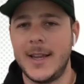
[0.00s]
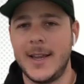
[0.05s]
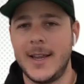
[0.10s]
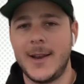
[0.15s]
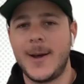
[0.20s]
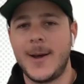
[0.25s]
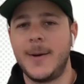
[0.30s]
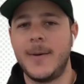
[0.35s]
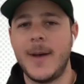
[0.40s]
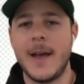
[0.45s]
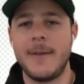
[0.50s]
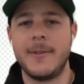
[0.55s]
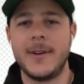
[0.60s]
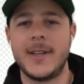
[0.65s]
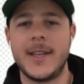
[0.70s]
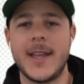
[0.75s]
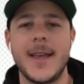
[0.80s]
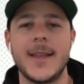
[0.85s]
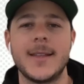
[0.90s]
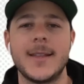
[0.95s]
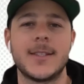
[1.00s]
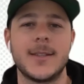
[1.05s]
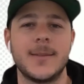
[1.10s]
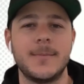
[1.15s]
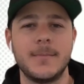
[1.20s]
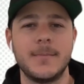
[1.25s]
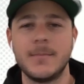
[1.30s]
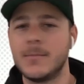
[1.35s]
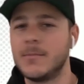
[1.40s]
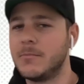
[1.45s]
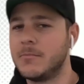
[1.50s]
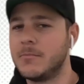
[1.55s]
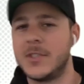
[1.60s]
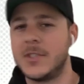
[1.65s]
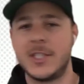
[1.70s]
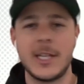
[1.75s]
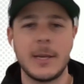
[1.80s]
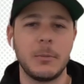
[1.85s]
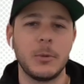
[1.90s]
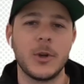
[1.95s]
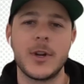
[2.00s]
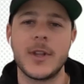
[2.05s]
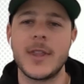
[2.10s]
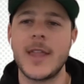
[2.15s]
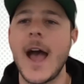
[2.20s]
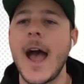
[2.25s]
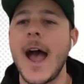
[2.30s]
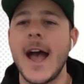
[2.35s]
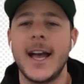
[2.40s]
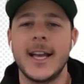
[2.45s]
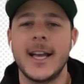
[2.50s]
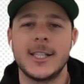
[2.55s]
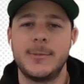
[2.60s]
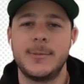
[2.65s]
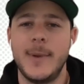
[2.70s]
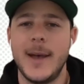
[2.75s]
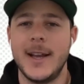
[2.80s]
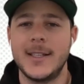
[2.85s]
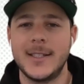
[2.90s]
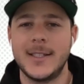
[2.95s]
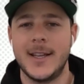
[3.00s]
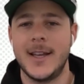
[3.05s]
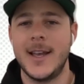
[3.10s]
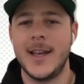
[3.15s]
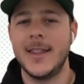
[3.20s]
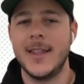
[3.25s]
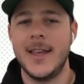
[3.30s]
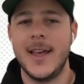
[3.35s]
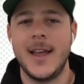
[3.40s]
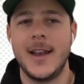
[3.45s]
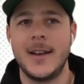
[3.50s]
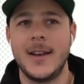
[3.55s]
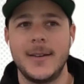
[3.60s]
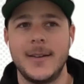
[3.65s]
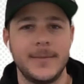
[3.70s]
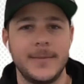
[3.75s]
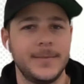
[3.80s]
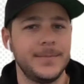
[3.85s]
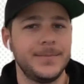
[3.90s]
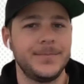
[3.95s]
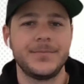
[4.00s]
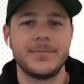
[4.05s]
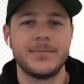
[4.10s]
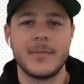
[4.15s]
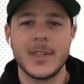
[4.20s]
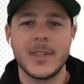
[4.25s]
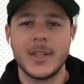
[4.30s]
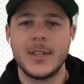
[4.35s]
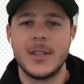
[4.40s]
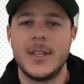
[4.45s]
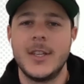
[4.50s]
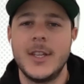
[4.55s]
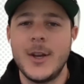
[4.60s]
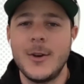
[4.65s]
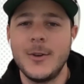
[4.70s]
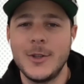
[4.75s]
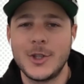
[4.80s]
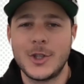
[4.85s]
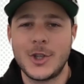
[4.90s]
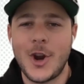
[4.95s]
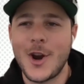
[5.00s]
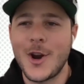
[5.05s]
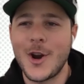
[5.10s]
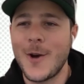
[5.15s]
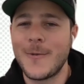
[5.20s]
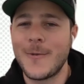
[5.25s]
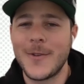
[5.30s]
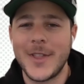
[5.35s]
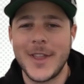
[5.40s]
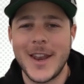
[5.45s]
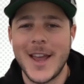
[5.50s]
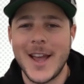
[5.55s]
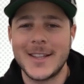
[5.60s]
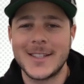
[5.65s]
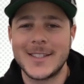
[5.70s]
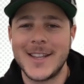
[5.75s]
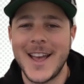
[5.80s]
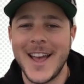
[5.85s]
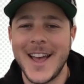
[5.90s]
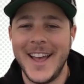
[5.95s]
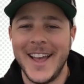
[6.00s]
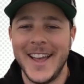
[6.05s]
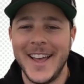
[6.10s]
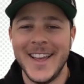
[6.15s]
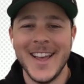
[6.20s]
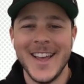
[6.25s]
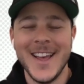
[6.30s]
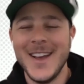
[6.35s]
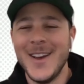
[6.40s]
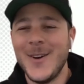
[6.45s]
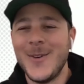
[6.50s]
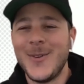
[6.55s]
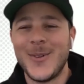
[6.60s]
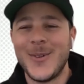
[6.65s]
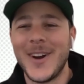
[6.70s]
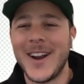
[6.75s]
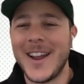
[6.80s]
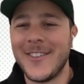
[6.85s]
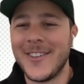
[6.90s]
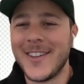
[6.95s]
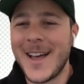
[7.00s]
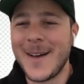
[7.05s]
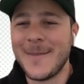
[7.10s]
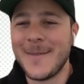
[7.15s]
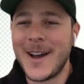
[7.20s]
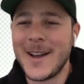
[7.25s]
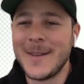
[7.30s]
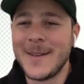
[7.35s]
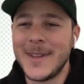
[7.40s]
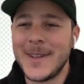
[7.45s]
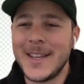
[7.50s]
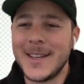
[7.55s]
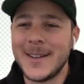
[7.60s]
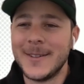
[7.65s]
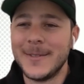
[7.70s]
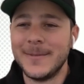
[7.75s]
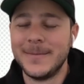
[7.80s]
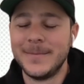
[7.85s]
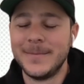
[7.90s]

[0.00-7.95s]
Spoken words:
you know, every day's similar in that aspect. And then, you know, start over the next day, whenever that might be.